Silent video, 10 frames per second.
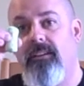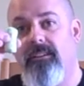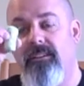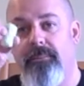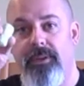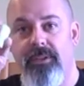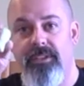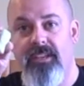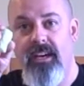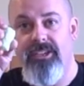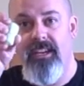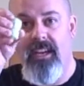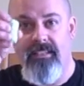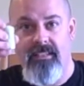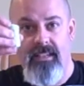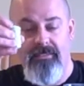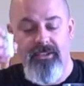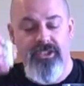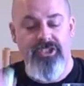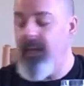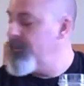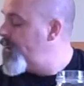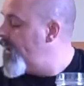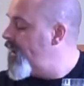Something you can touch and it has a definite shape.